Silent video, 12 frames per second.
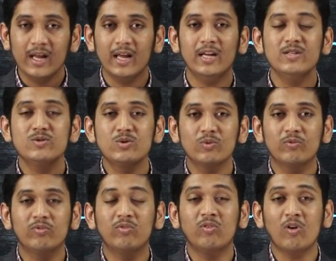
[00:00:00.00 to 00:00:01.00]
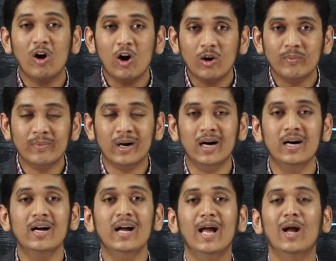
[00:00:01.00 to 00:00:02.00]
is to form a
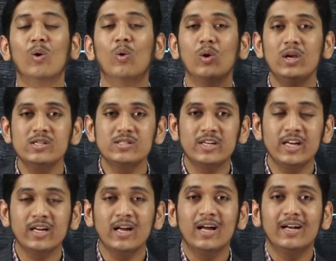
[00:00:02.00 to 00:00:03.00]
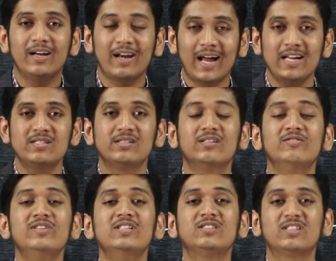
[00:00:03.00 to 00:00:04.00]
holistic
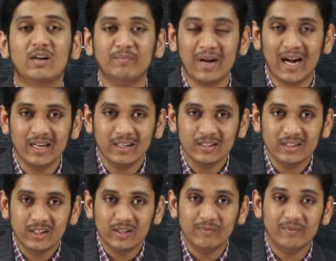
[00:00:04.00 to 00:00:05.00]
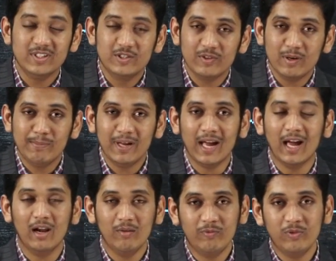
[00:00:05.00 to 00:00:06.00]
tri-service command which will be
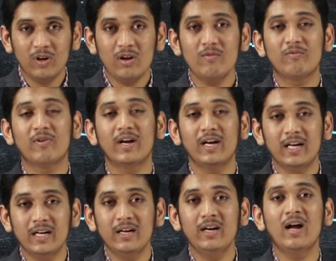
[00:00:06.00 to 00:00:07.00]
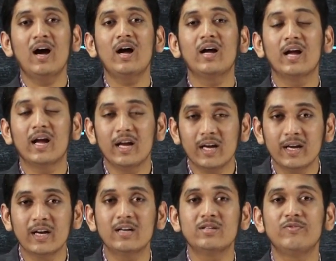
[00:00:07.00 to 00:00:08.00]
helpful for India in
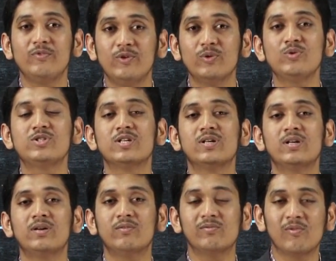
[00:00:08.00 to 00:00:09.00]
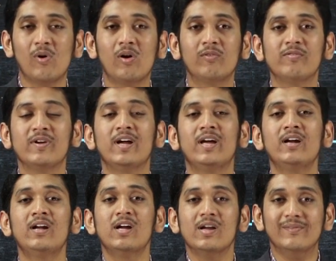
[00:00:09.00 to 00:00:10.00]
its future warfare,
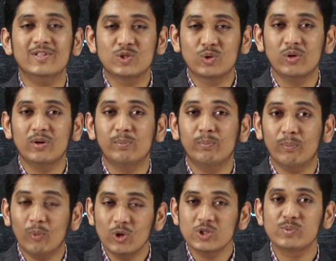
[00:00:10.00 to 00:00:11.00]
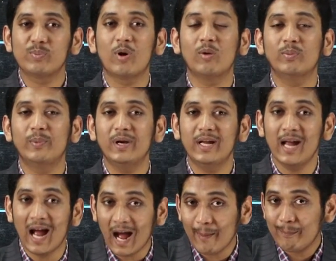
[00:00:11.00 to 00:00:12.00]
which could most probably
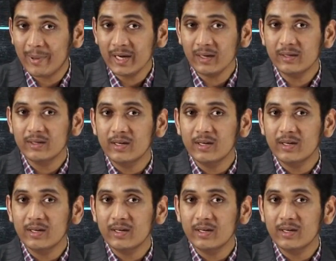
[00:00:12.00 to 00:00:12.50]
happen